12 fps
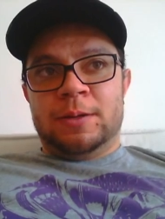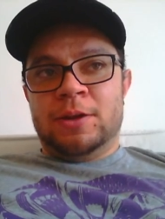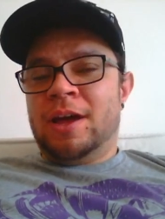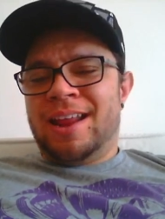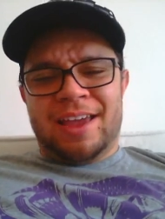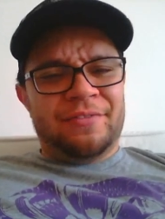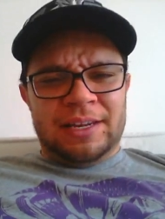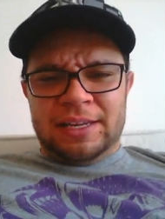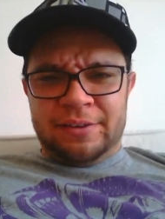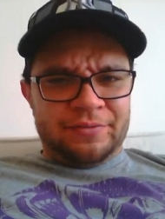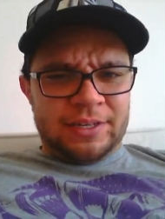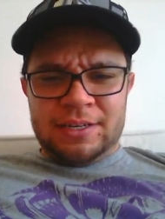not heavy
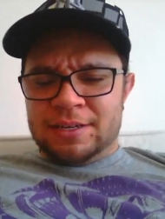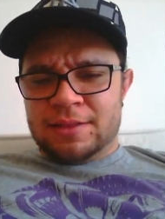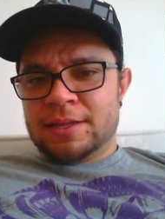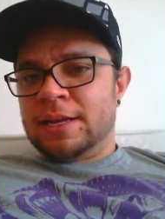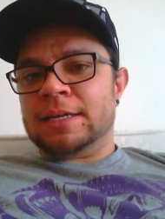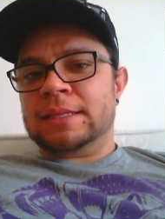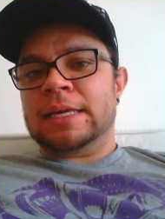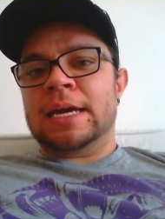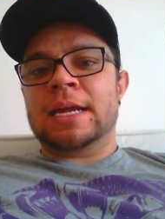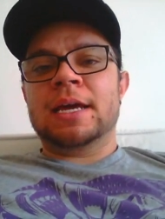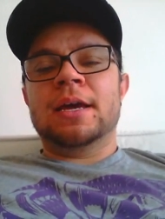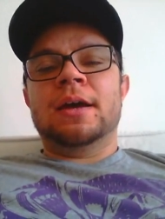lifting, nothing like
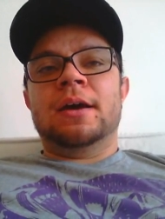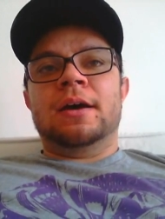that,